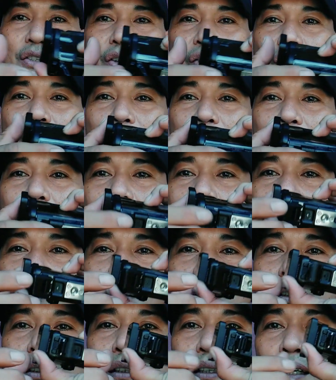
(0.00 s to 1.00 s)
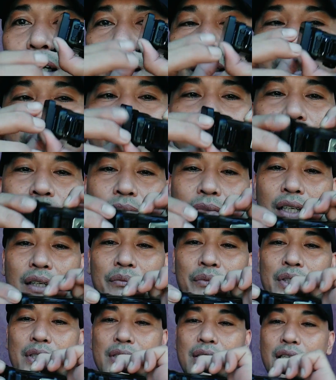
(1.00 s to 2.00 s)
on there, and let
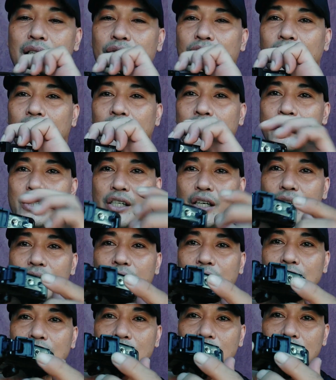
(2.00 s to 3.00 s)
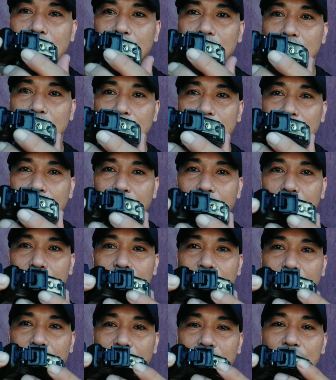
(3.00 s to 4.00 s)
me see if I can show you. Okay,
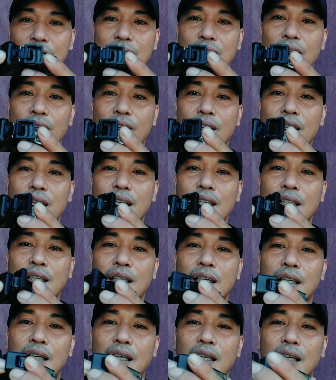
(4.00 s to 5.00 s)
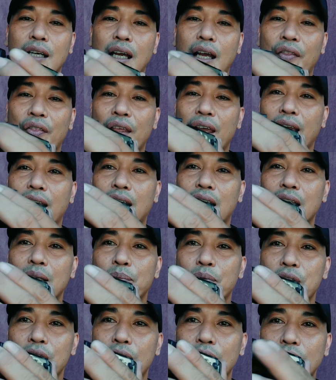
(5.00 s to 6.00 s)
that goes into there, and that
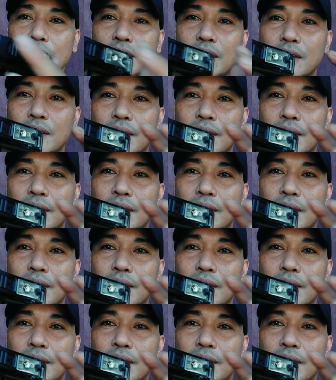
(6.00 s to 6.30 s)
clips on.